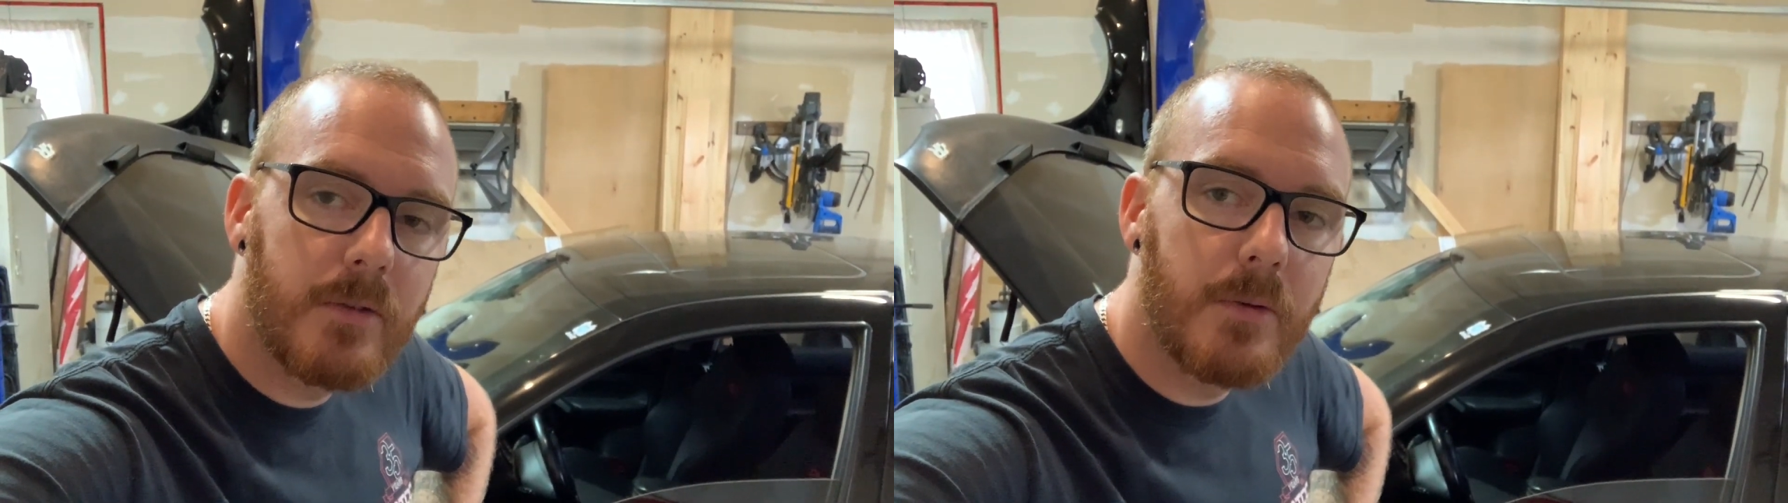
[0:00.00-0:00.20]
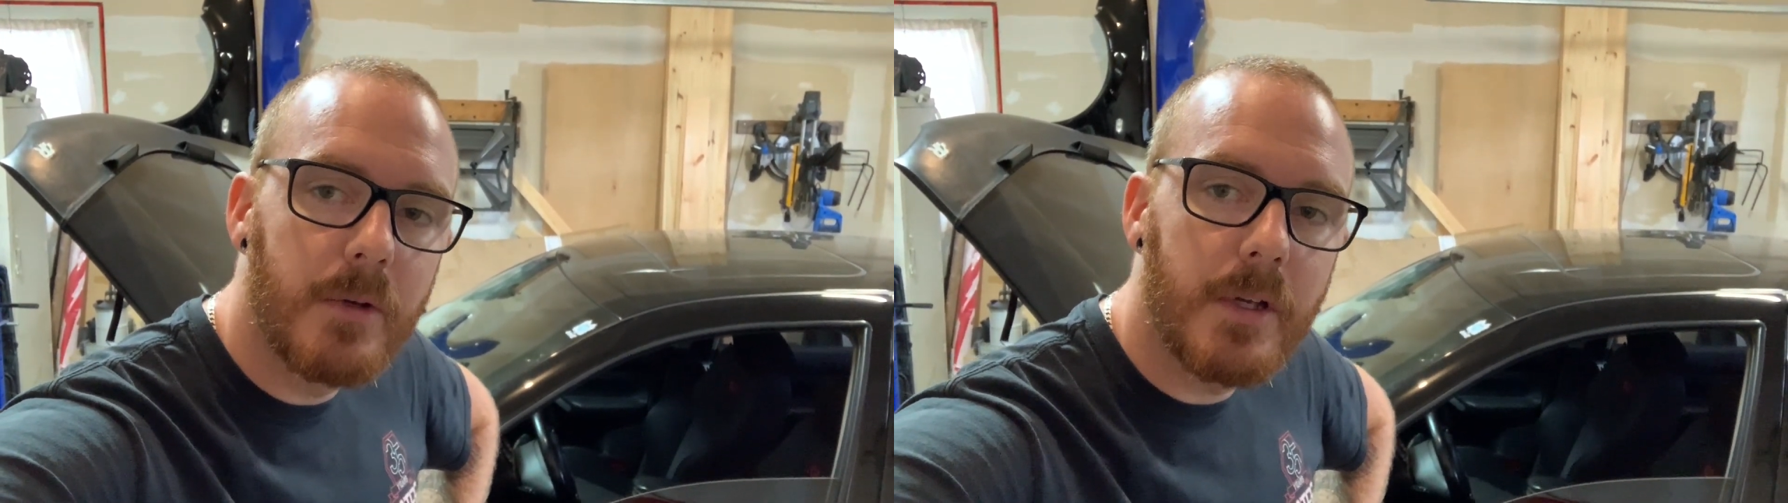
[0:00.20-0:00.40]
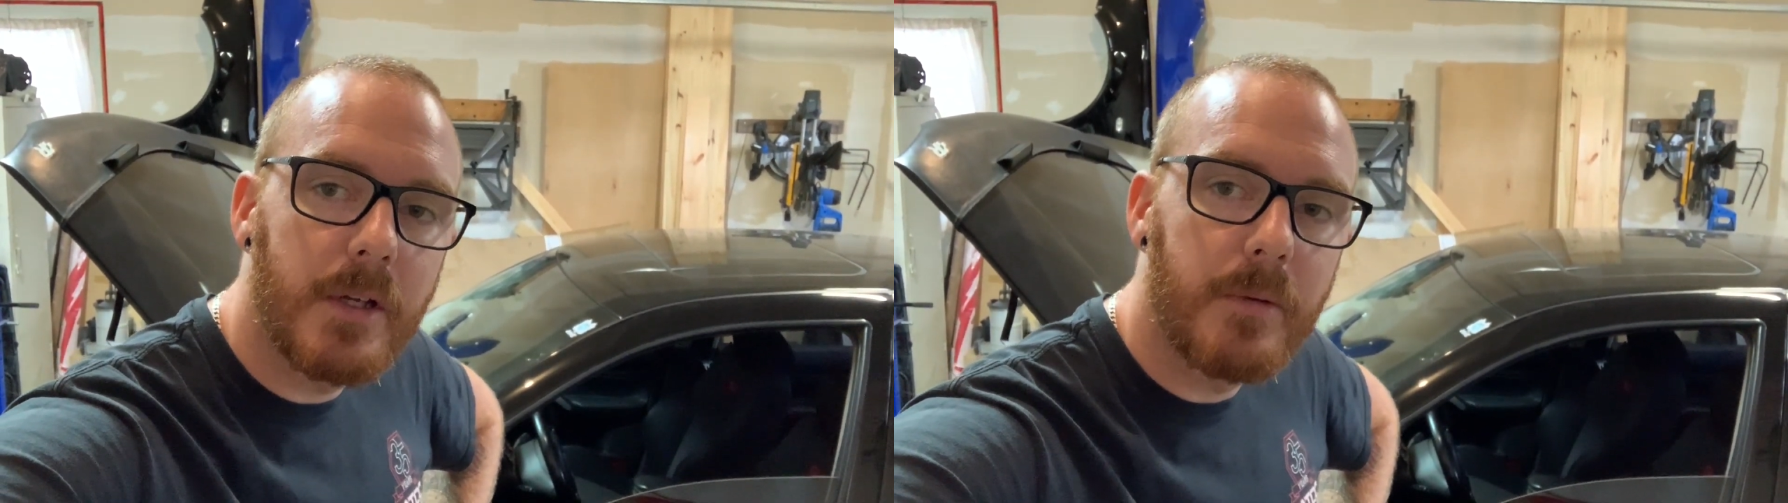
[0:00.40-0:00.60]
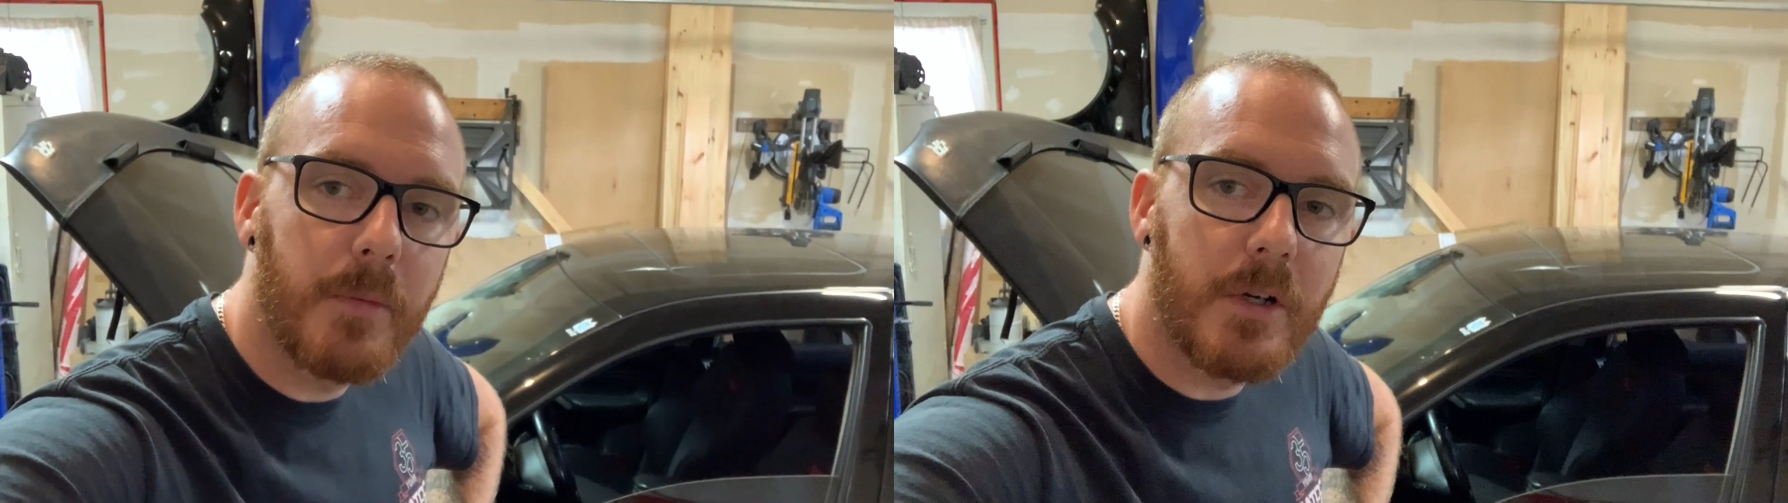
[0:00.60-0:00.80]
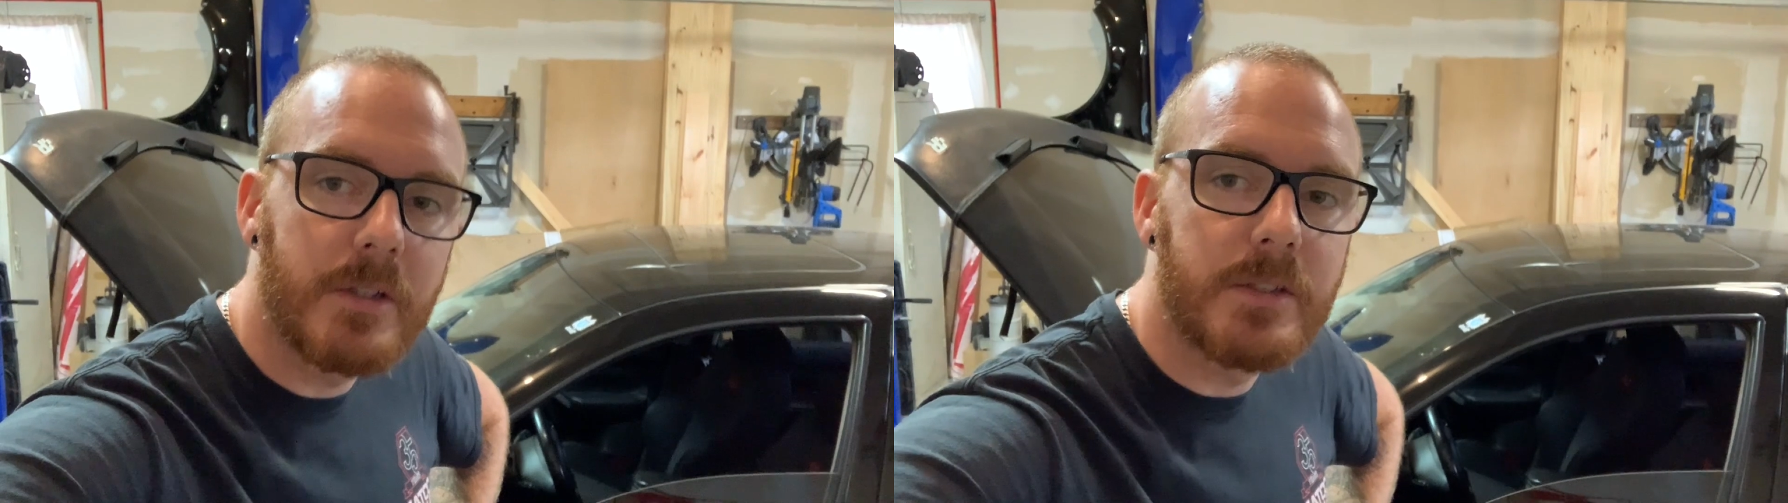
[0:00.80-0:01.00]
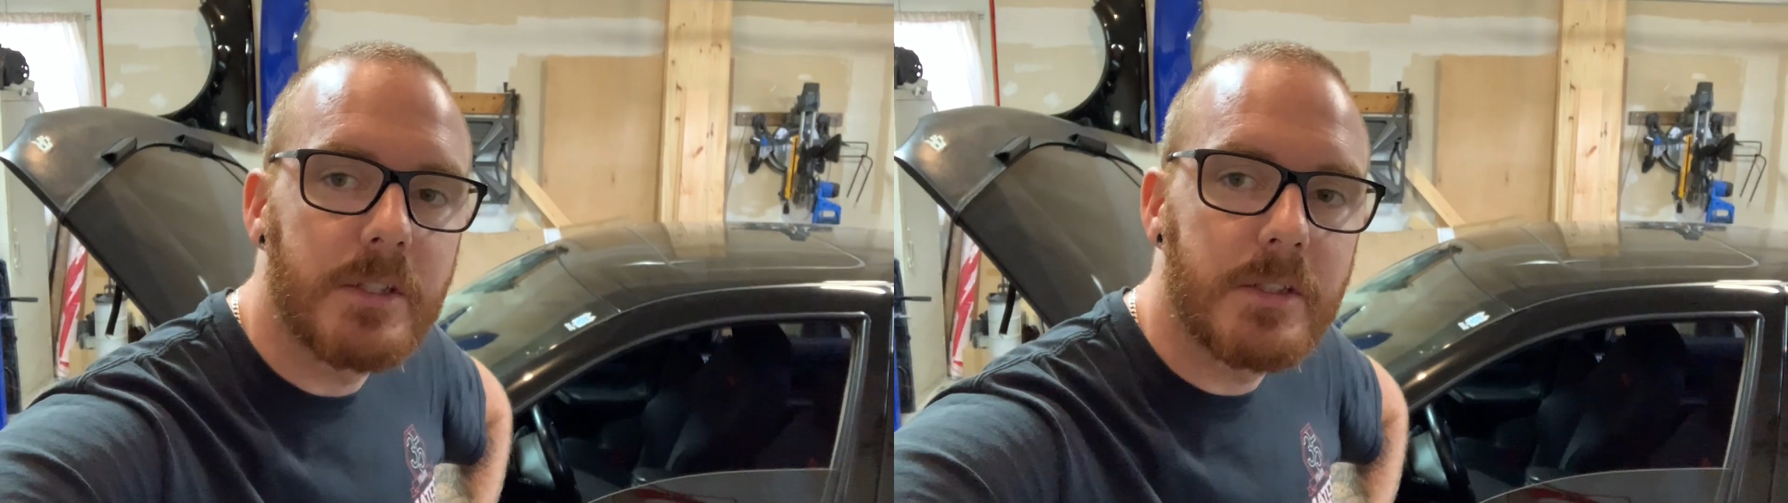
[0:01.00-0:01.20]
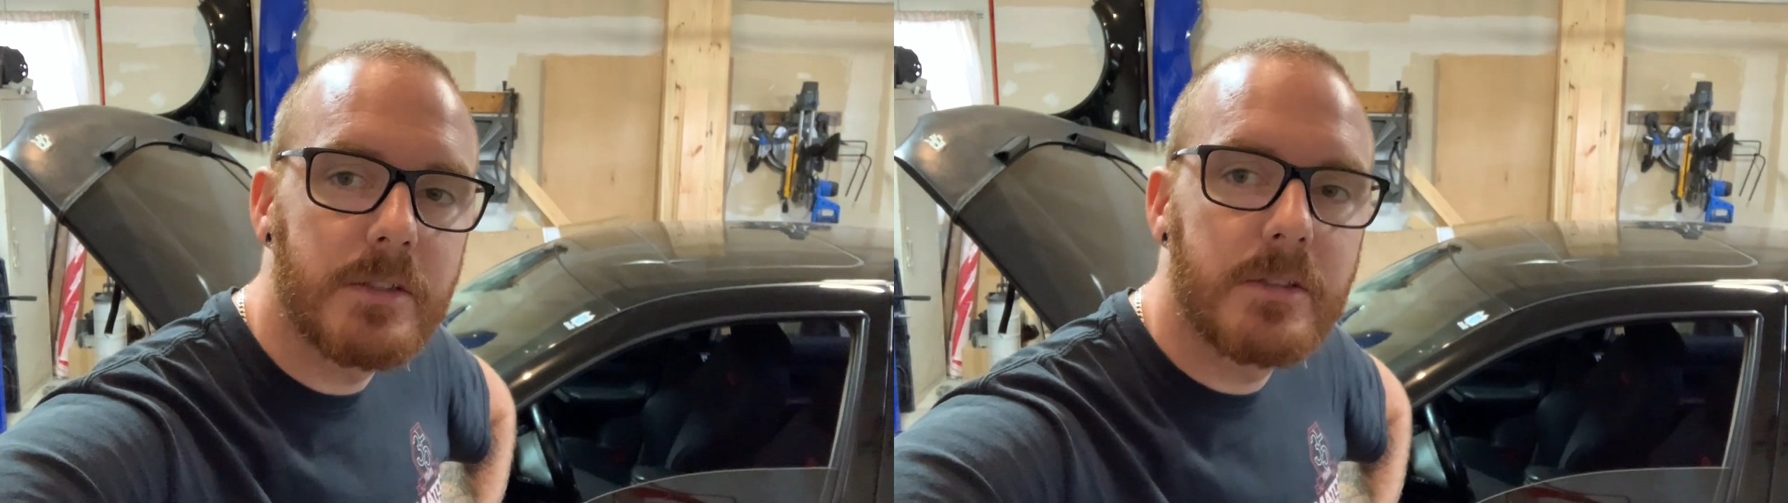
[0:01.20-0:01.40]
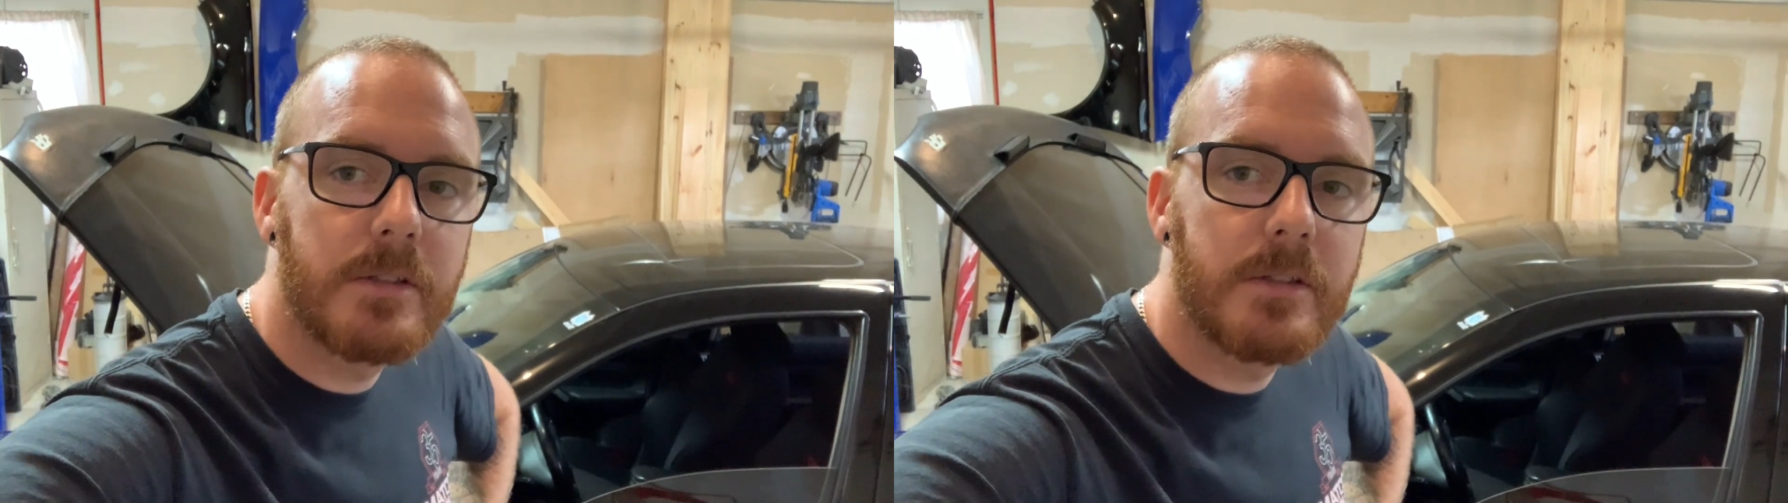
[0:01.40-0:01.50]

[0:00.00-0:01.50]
to a Mark 6